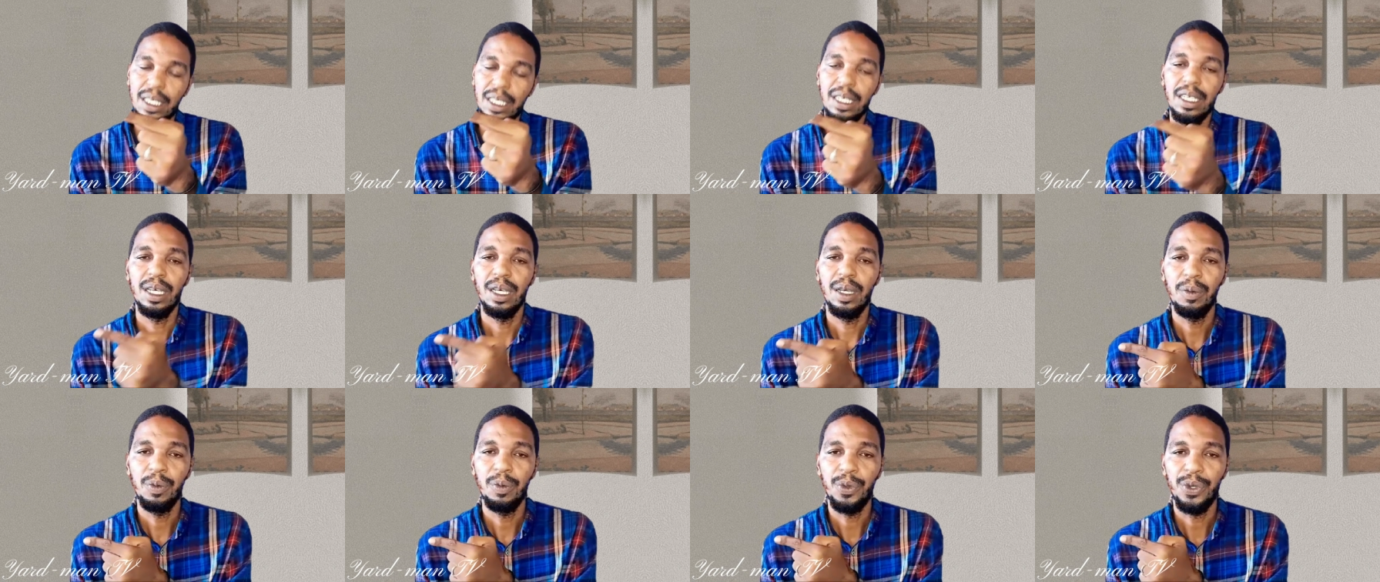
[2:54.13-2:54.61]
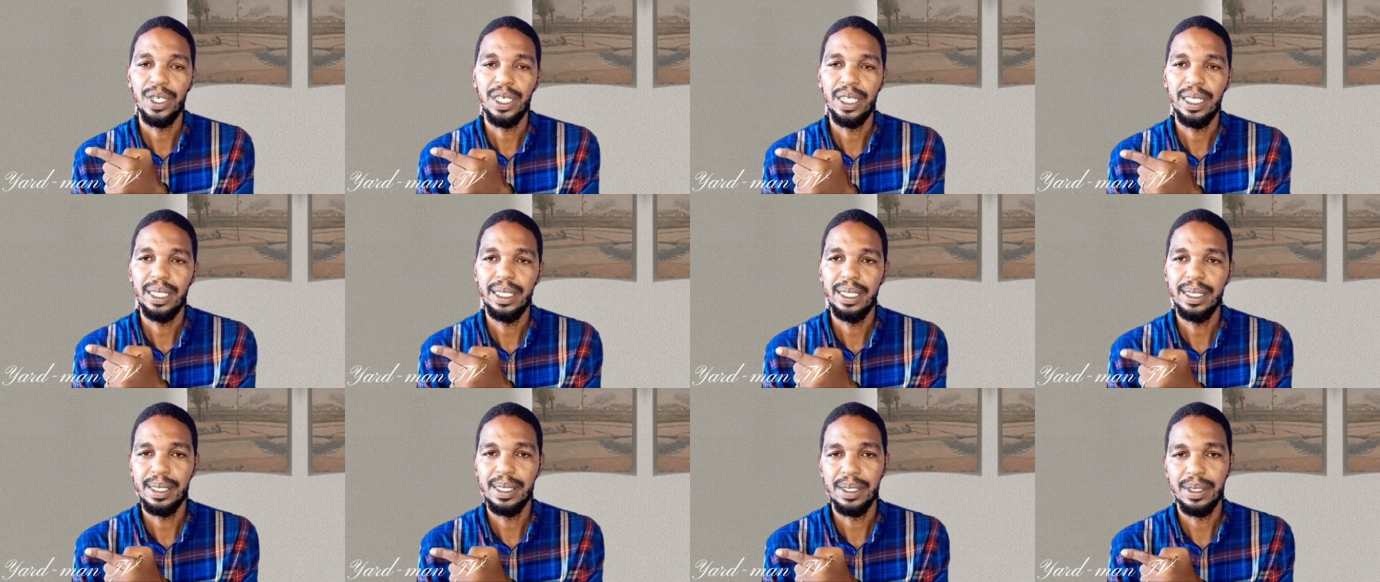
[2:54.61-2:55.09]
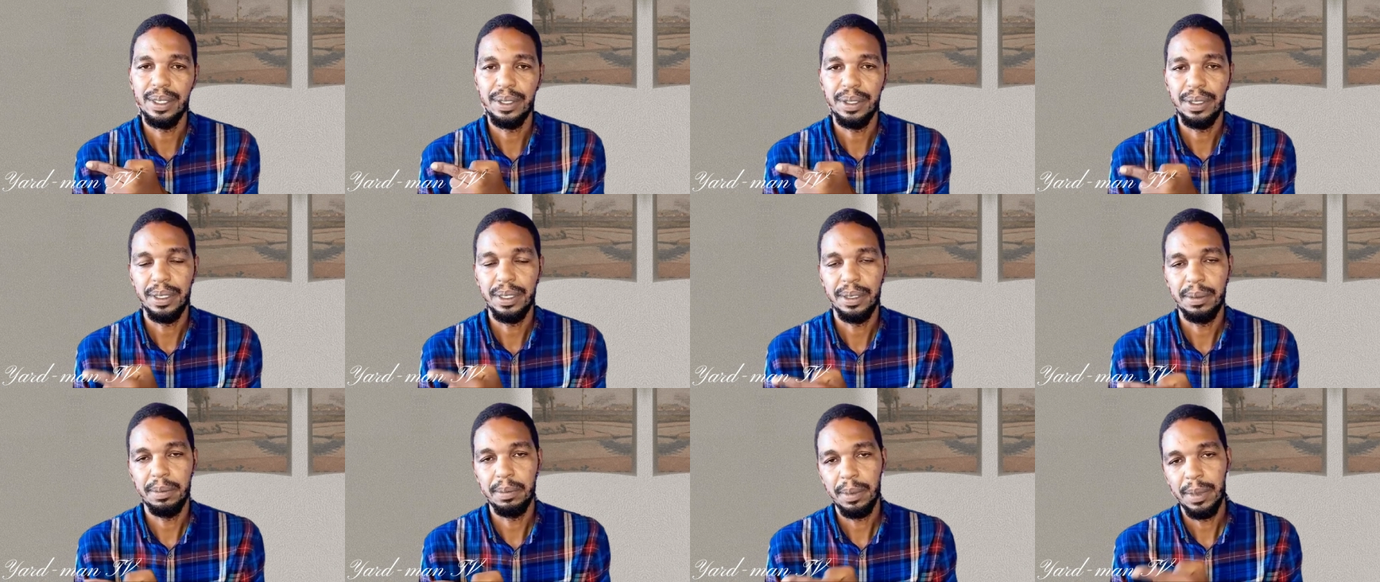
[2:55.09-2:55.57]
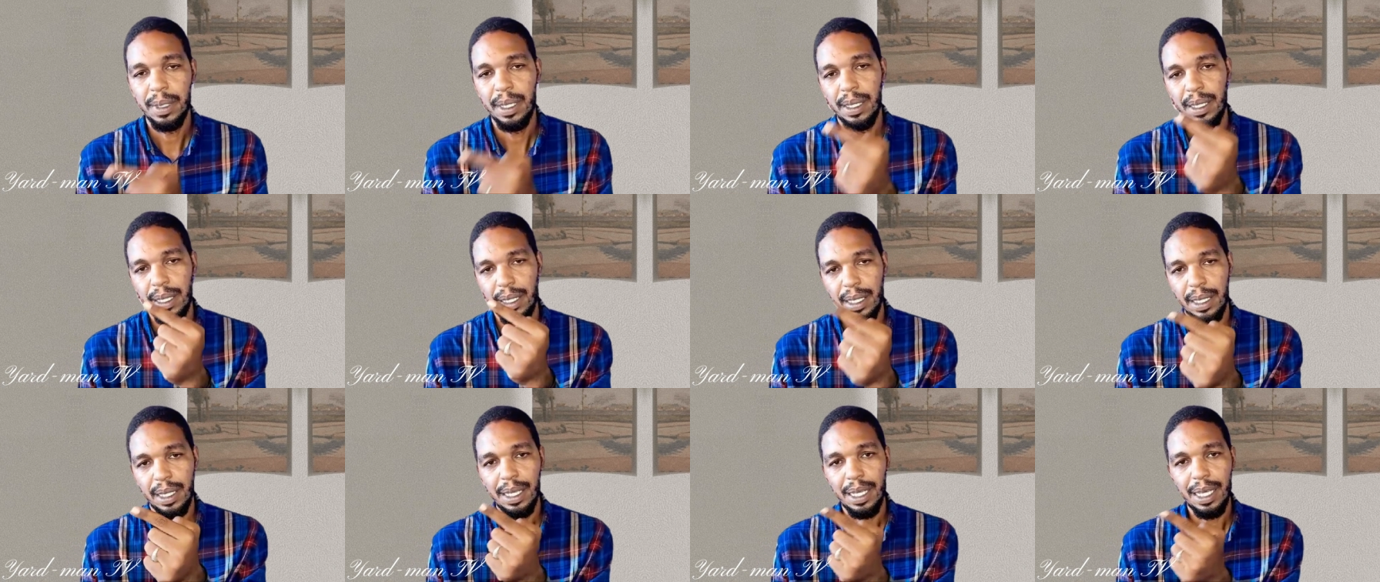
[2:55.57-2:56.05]
I listen to him,
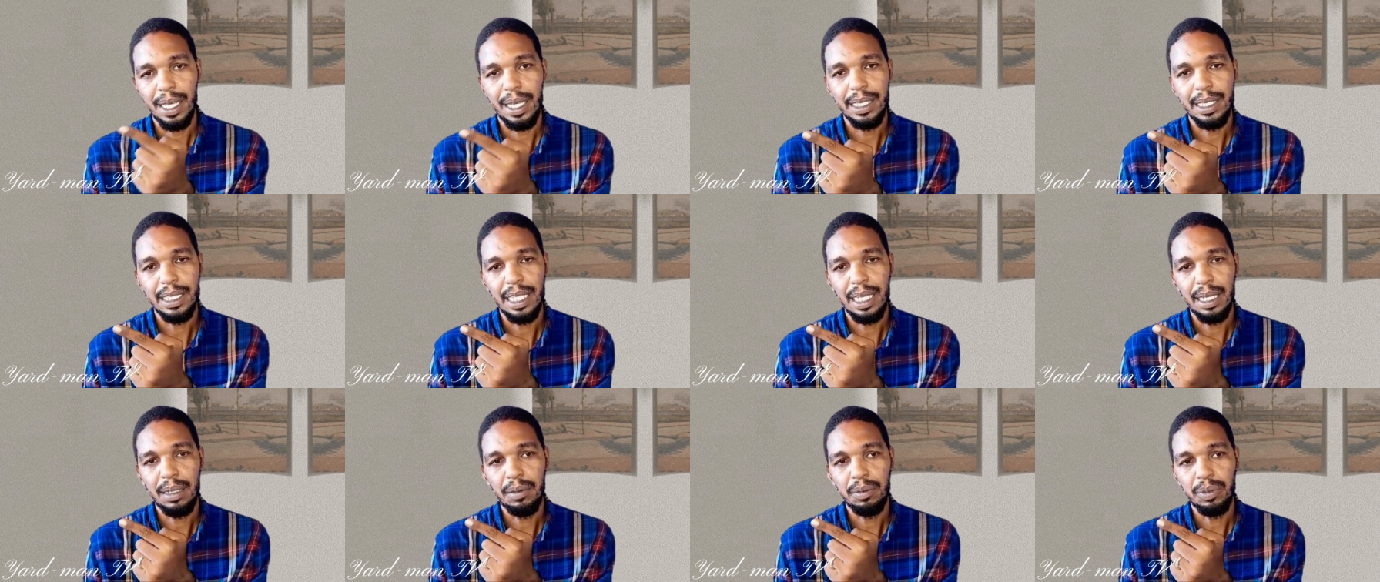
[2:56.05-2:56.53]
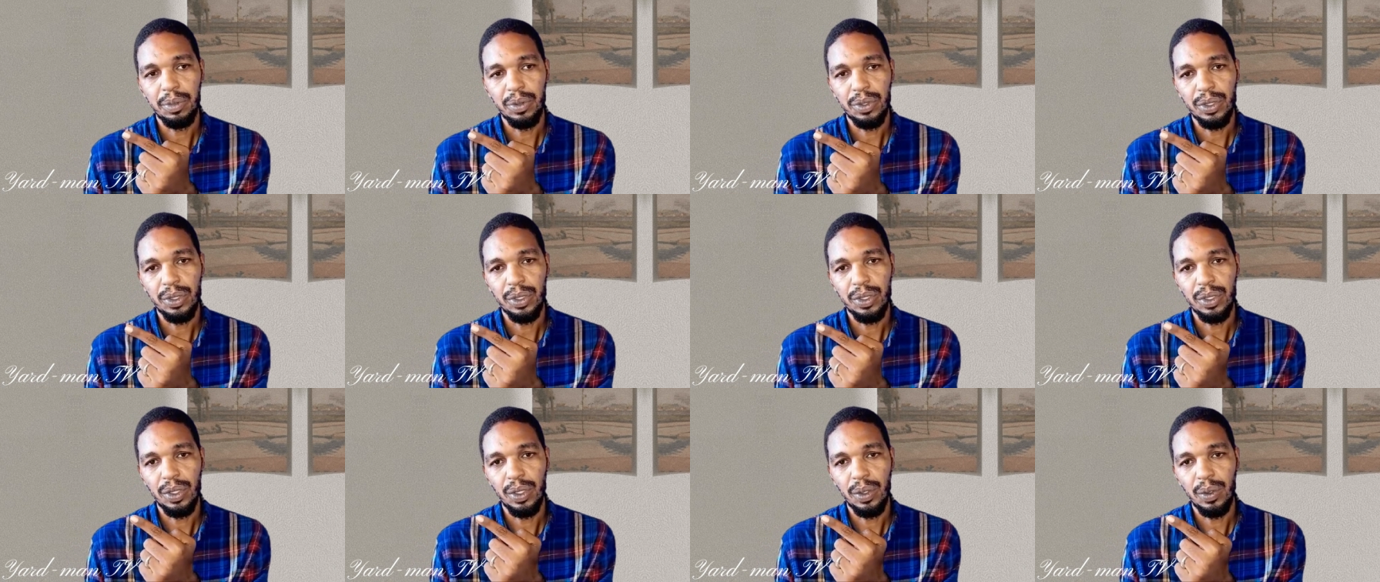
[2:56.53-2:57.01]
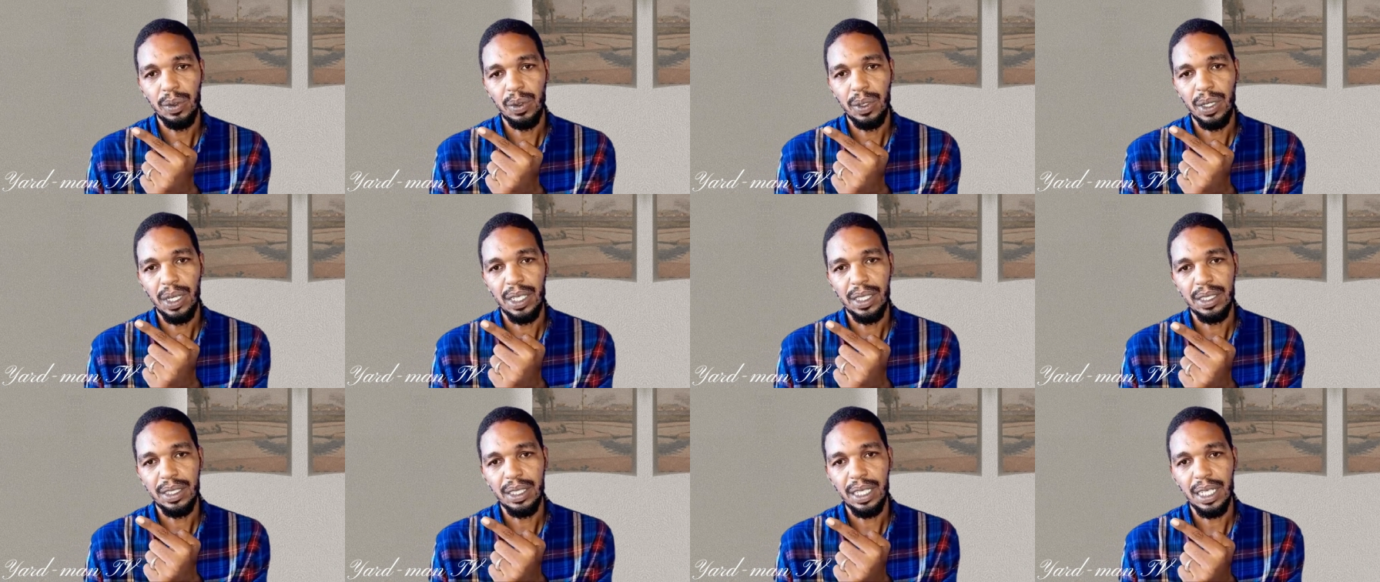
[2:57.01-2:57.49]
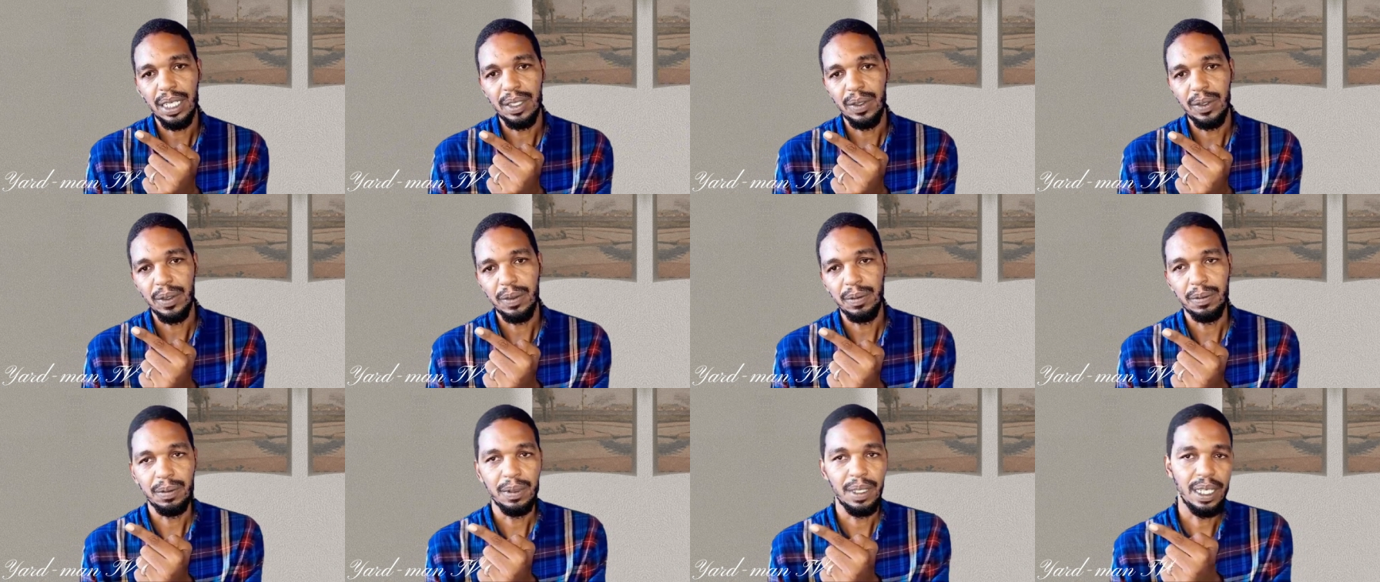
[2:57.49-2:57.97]
I not push no war, no
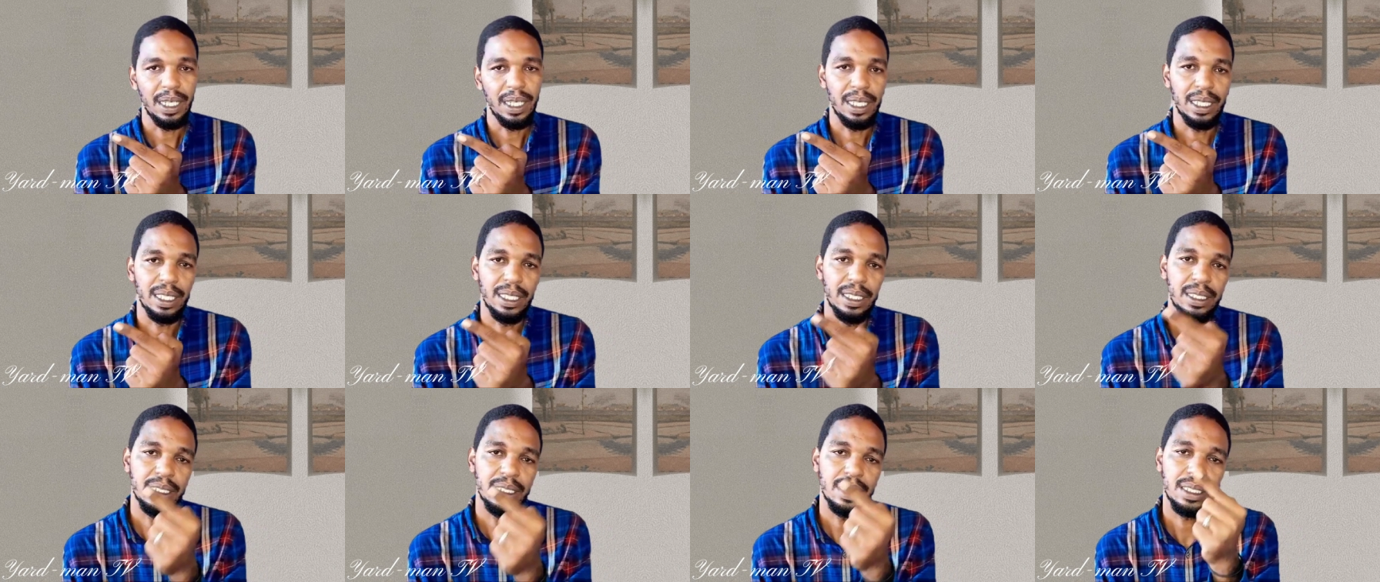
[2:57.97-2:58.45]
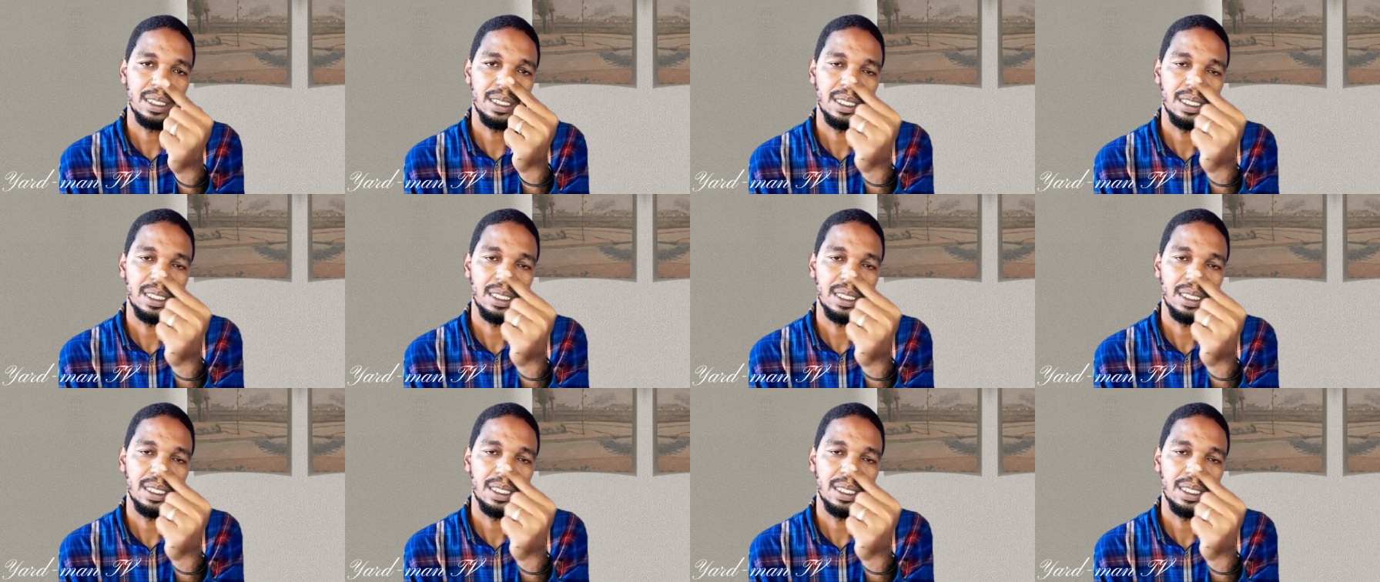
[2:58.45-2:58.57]
violence.